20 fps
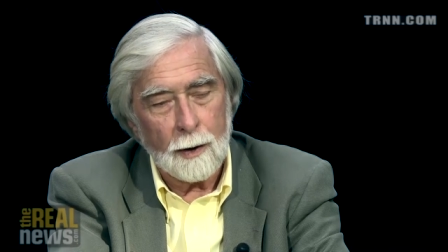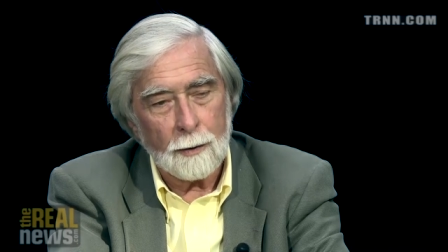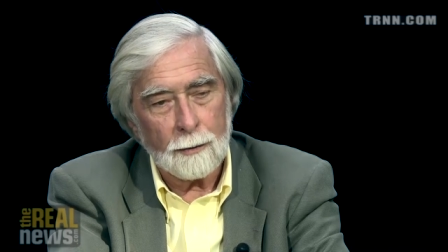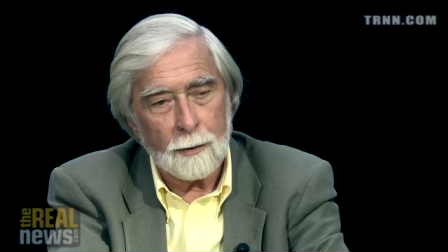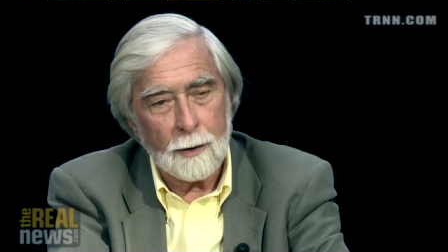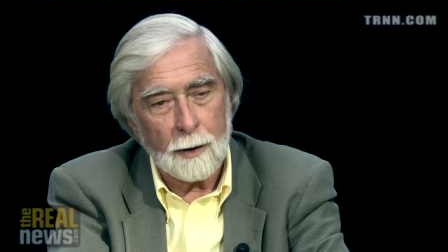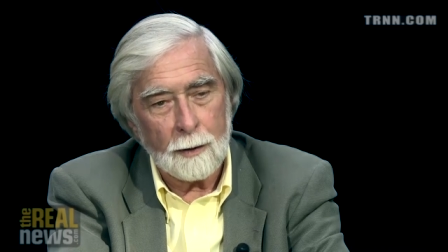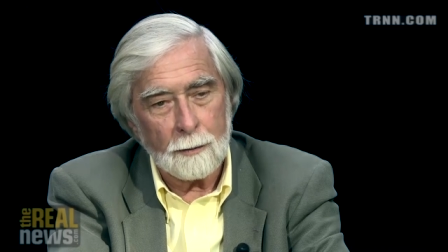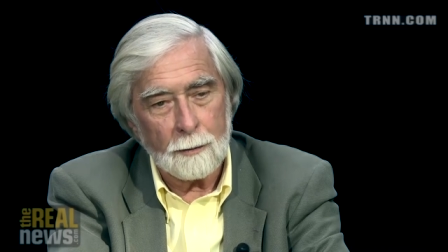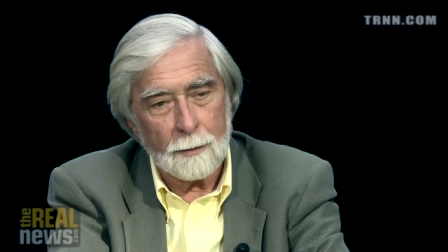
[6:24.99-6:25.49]
I
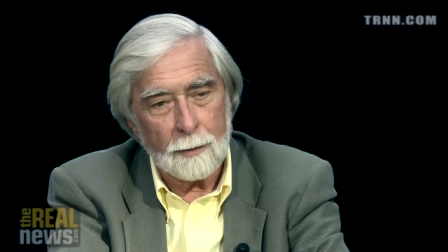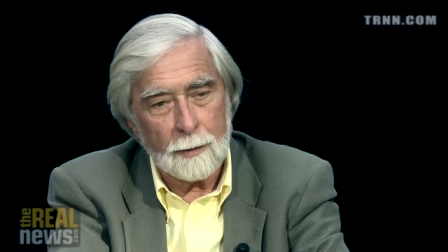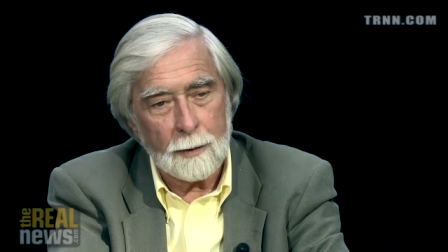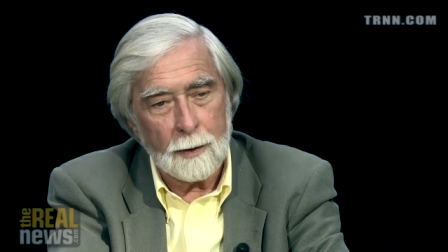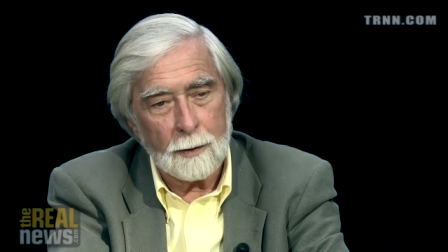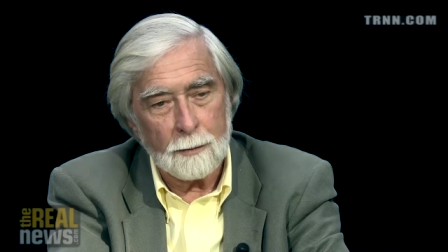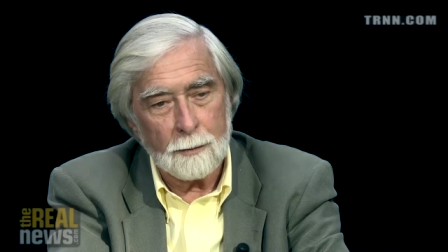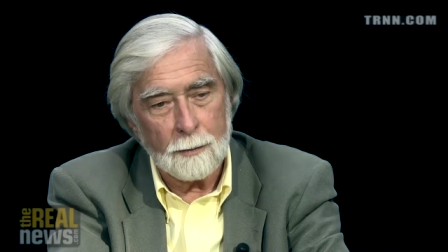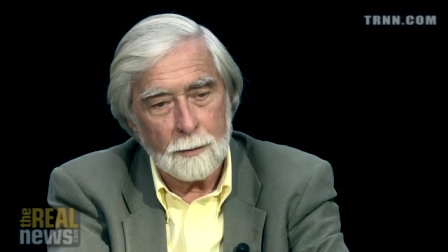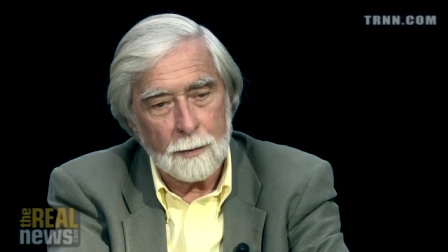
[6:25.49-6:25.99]
think
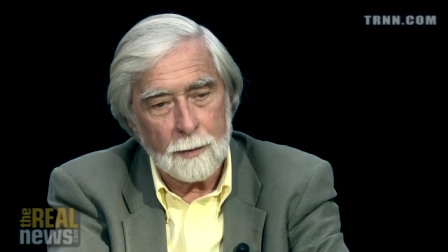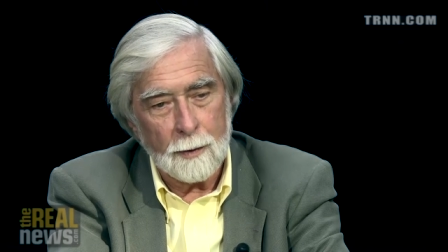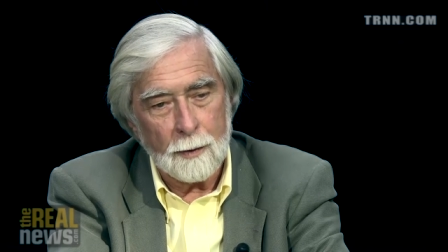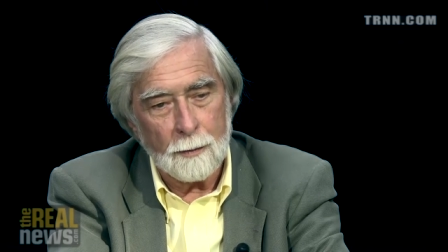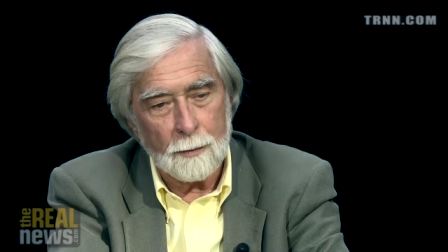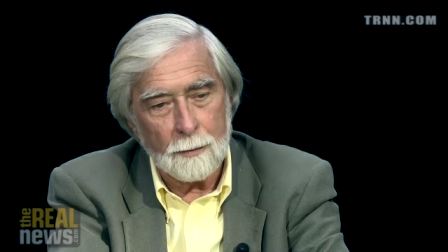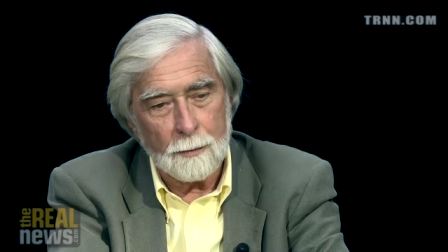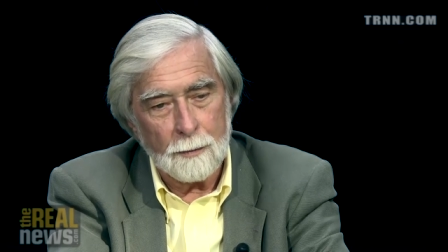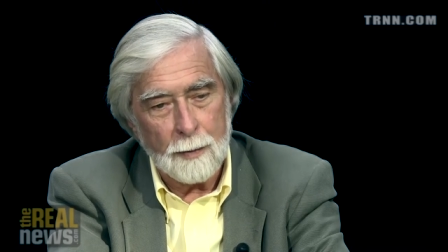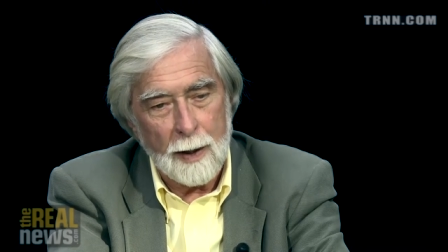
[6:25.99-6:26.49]
the, the
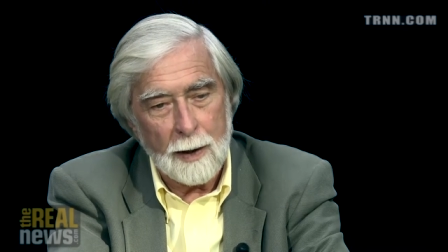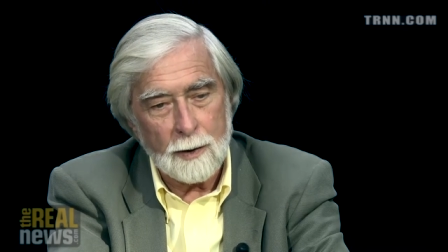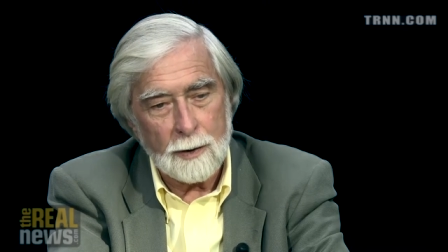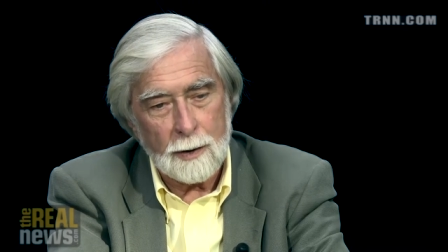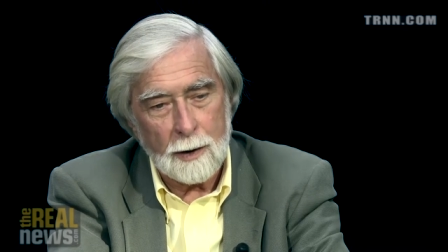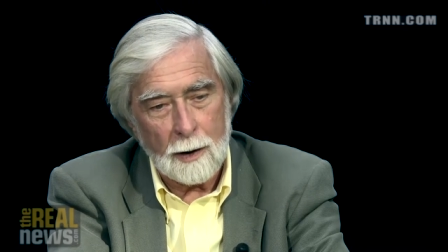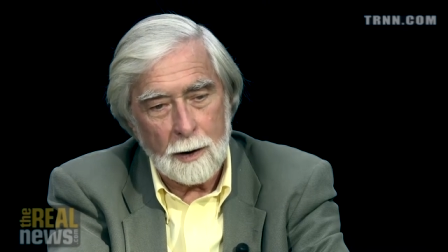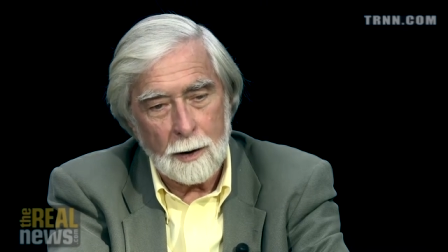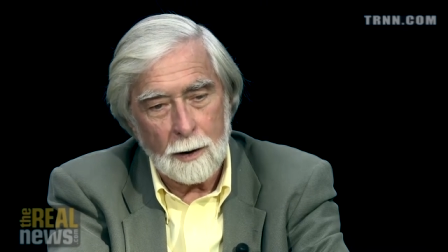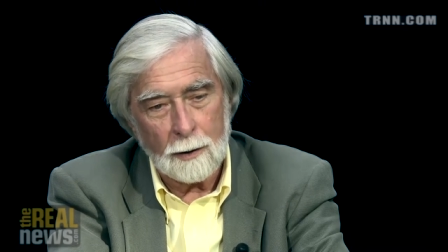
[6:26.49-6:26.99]

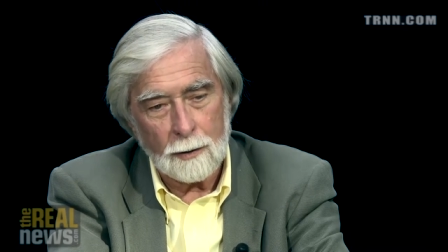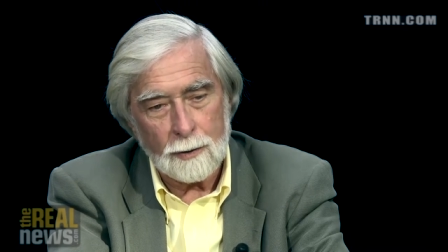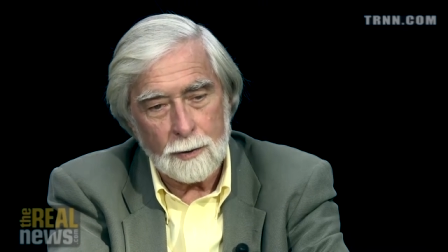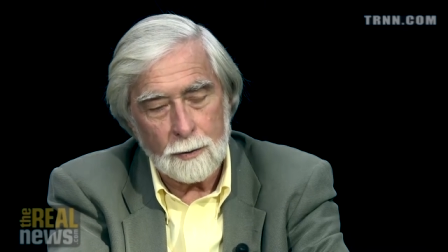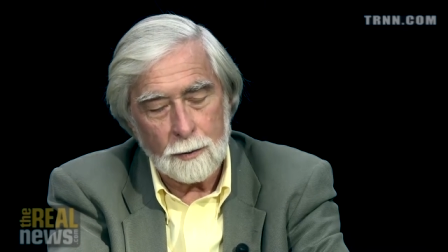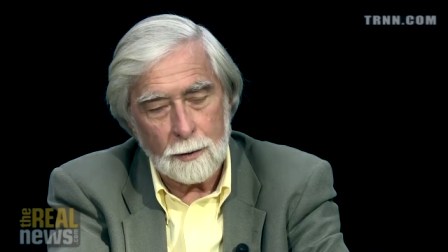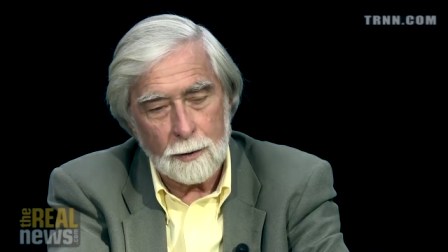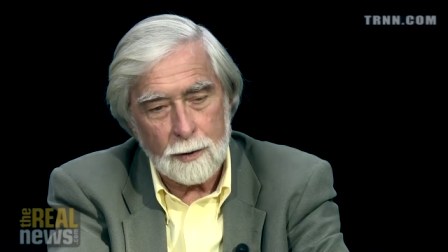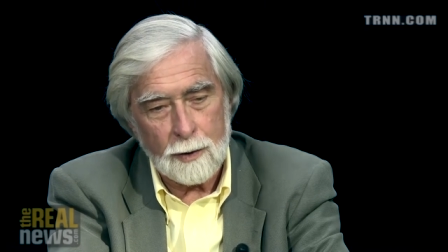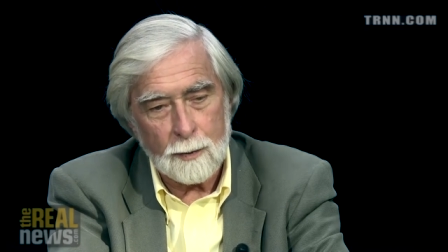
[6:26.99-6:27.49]
basic
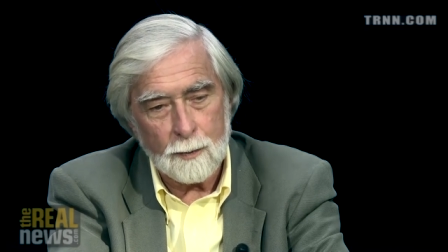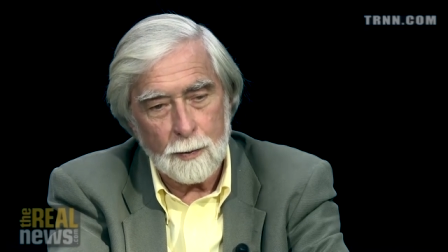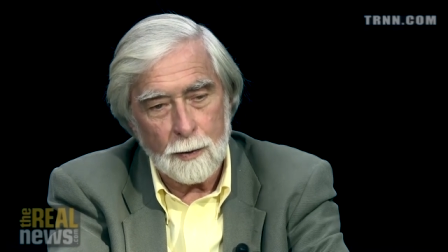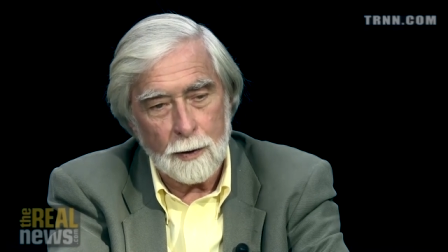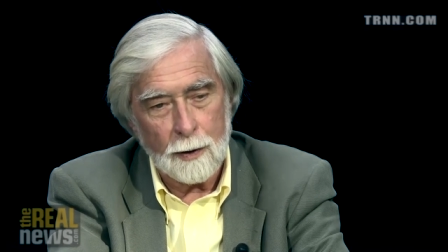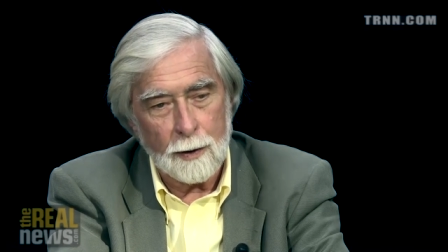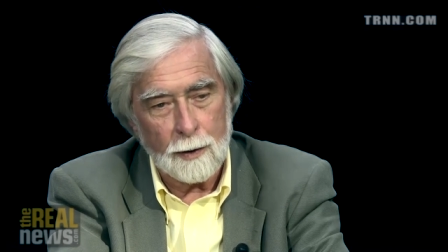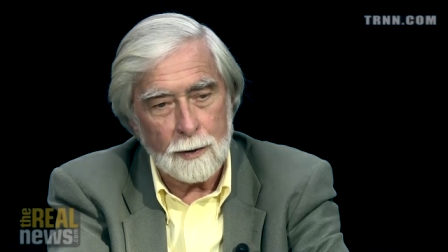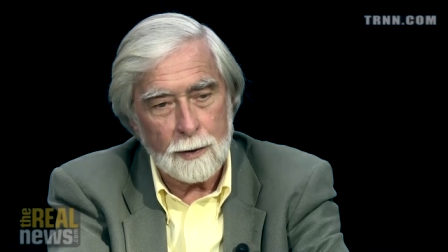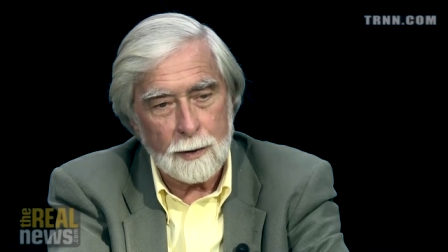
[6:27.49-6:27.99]
cultural
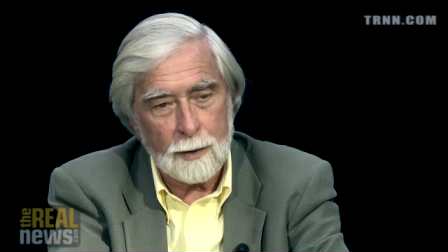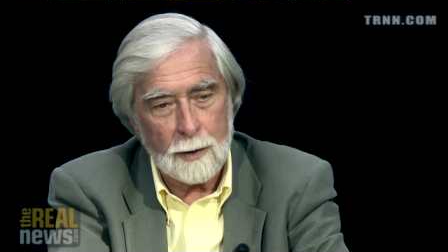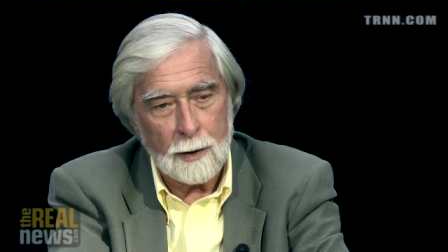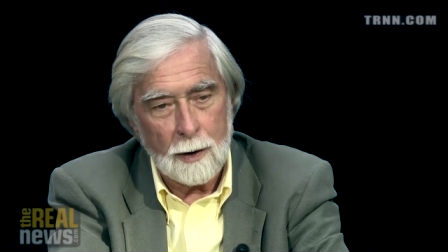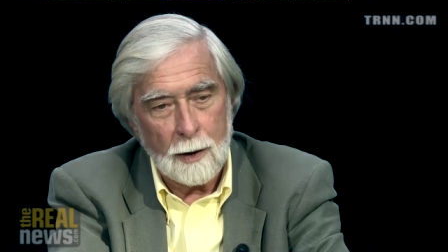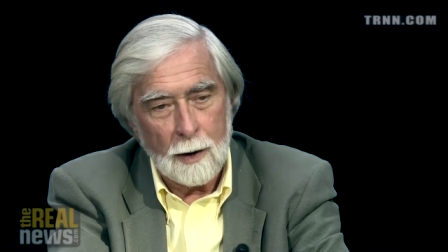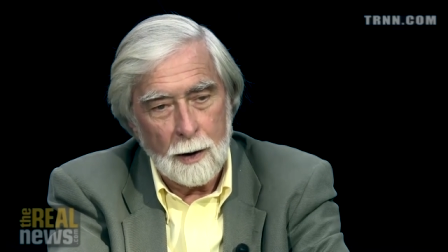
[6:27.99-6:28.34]
experience